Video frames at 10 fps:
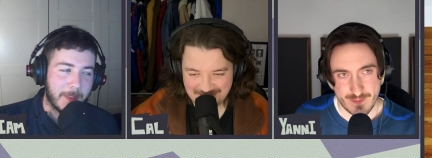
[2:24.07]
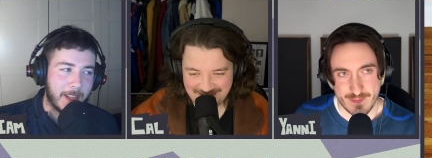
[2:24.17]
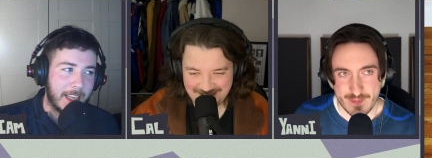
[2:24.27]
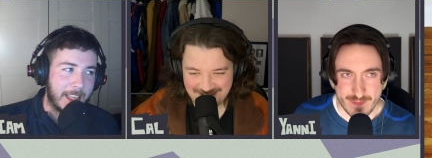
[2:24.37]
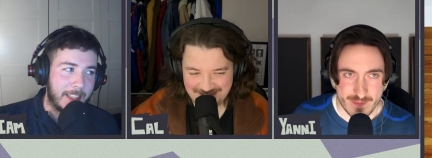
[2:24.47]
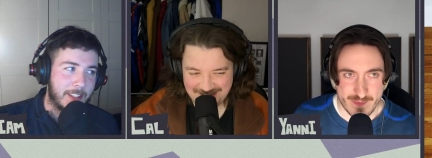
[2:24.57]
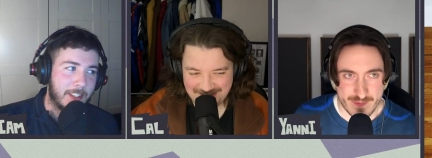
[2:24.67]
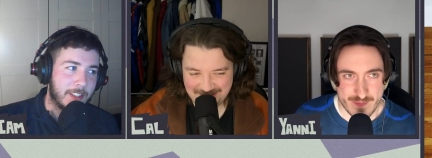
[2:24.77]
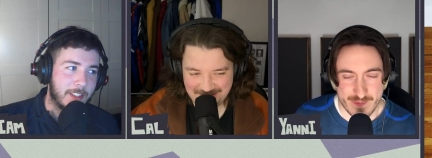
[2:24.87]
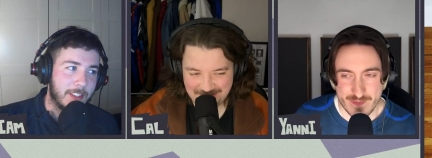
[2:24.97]

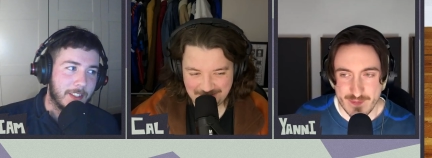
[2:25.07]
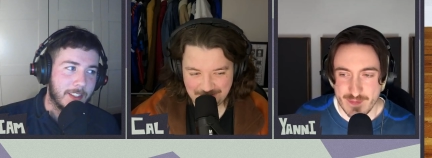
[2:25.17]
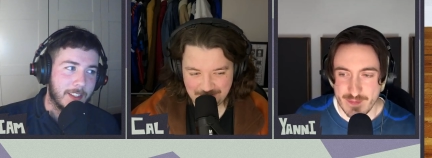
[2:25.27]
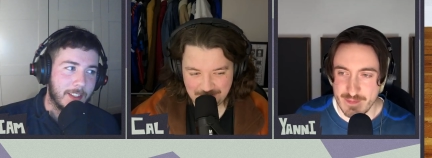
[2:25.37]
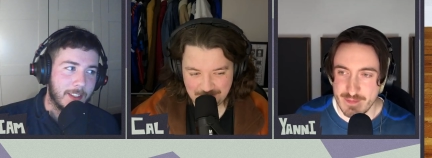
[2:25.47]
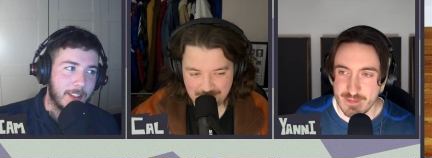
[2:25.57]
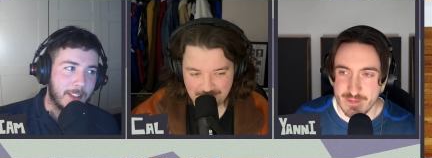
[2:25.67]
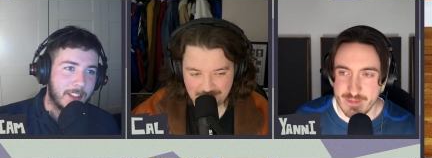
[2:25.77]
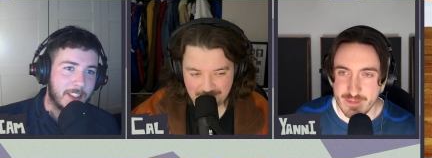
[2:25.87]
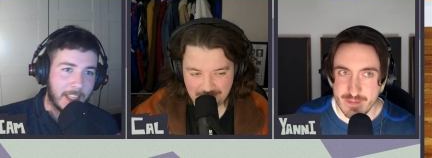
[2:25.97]
Speaker 1: it's
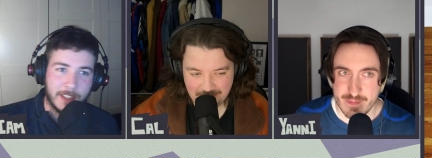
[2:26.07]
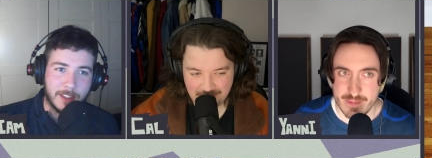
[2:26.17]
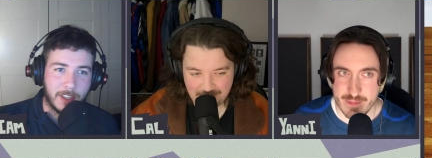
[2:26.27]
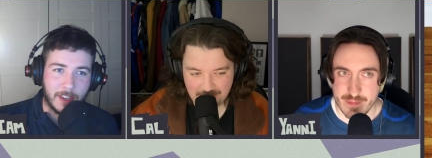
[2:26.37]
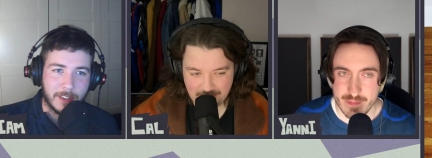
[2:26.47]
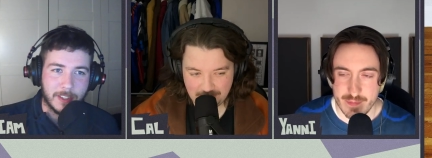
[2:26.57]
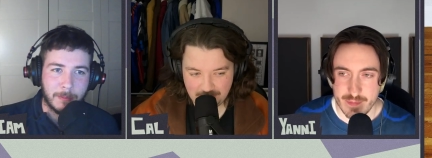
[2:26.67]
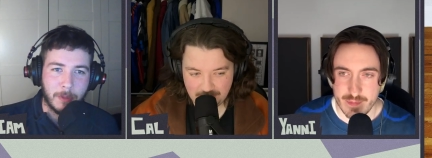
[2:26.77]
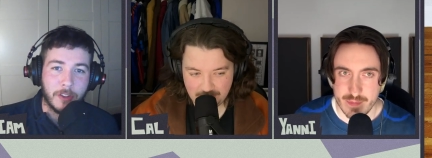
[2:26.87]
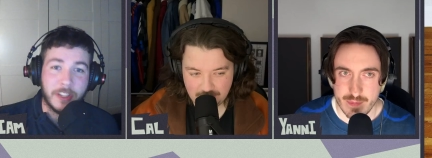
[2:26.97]
still solid. I'm
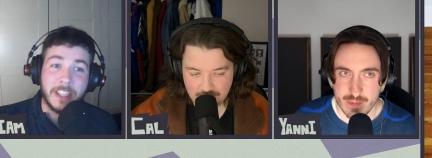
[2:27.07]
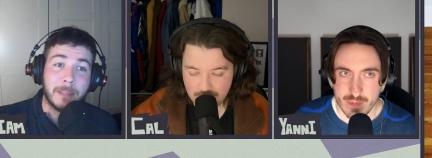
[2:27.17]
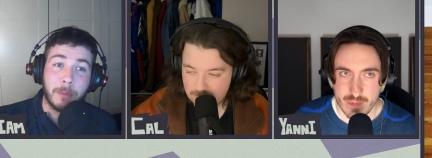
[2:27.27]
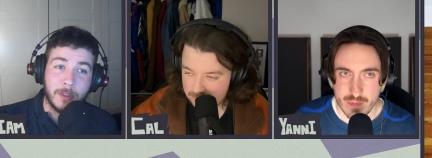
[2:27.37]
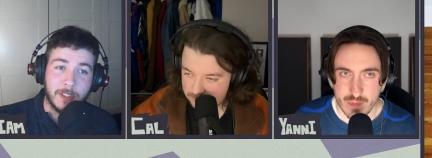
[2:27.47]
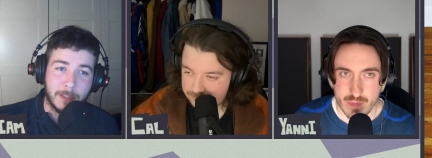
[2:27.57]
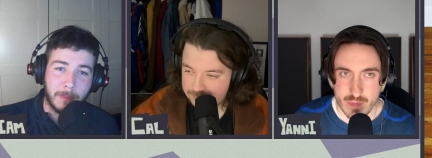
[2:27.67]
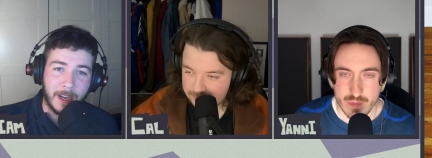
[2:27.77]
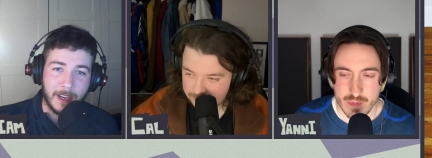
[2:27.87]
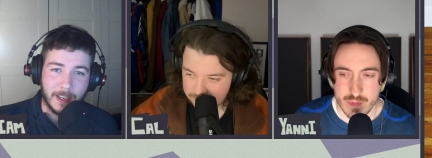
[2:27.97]
not disappointed
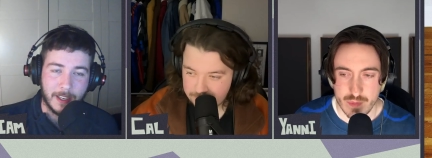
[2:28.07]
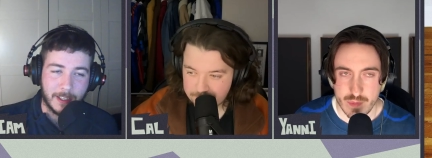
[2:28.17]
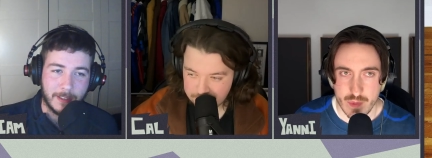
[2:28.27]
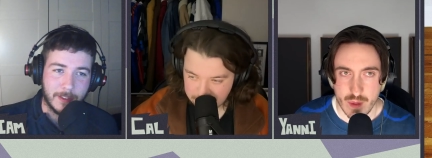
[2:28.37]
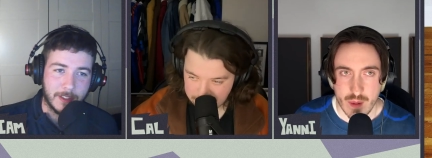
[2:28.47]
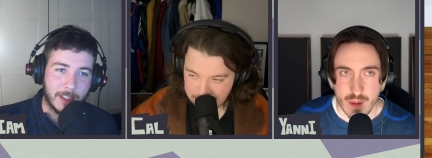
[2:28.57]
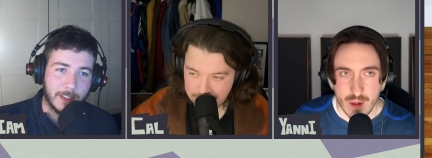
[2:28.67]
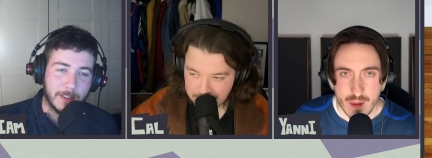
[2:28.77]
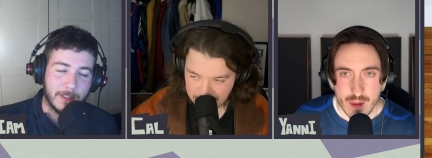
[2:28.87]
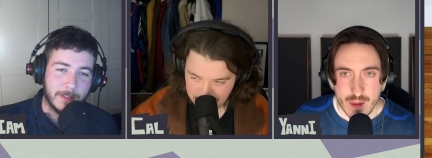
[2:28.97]
by it, like you've just said.
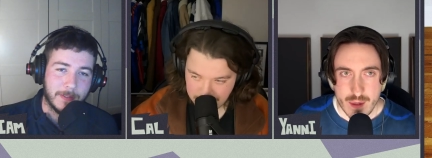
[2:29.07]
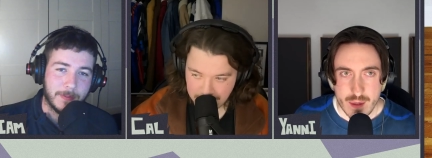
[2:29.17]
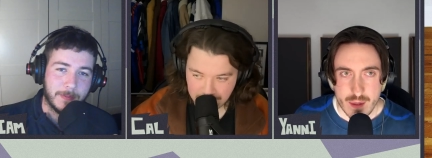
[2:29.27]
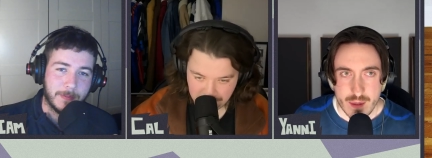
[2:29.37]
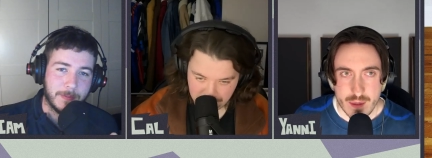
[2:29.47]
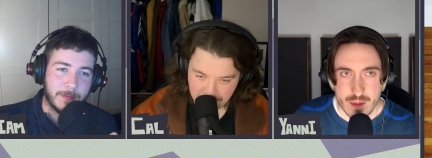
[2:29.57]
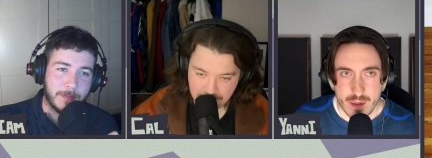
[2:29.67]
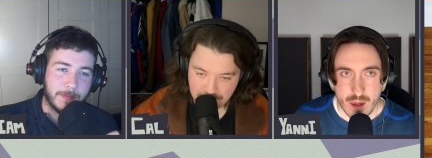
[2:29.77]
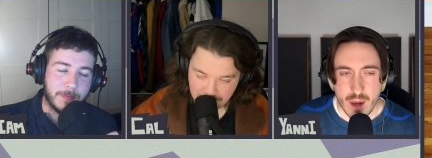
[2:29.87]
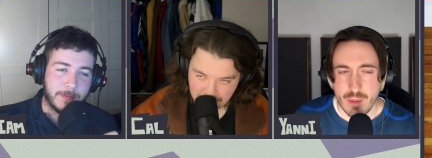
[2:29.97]

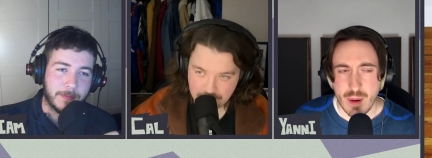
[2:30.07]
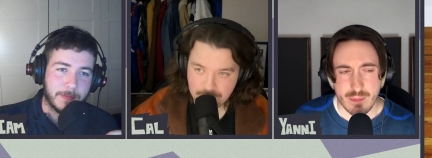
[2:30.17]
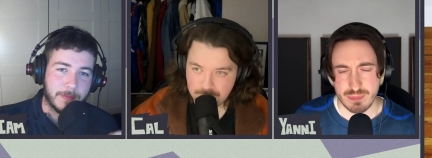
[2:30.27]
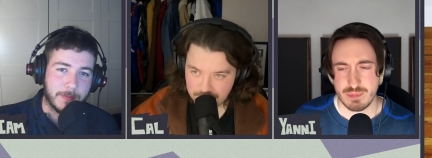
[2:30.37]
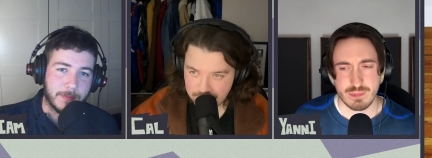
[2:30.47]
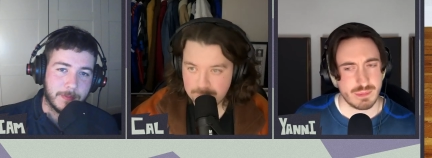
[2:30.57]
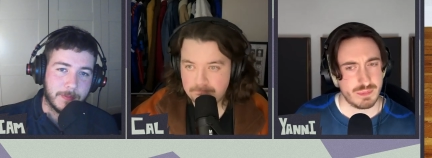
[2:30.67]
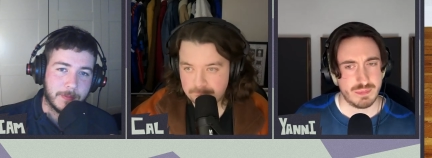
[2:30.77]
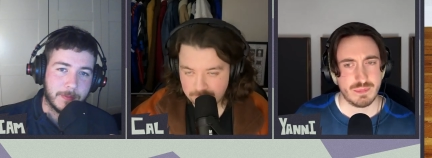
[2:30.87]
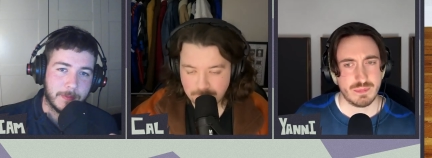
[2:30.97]
Speaker 2: Uh, well,
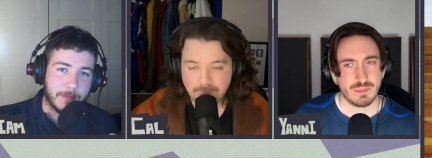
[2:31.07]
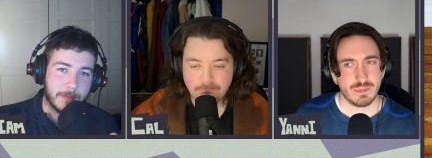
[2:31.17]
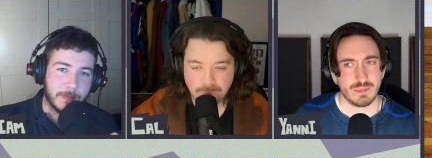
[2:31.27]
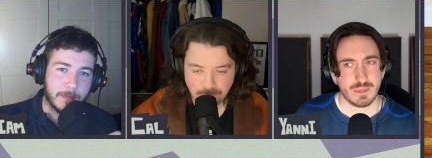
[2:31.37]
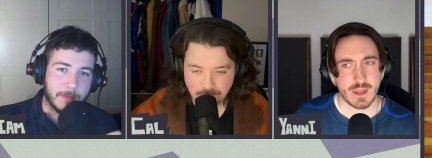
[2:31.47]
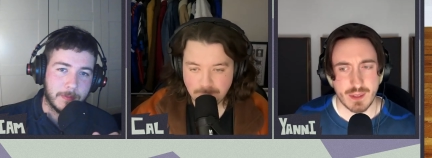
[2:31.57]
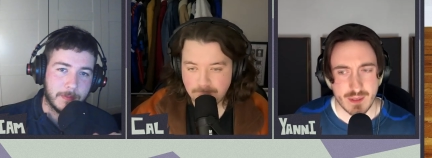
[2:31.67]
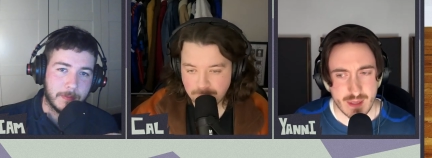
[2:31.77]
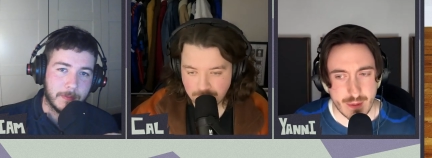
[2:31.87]
I didn't say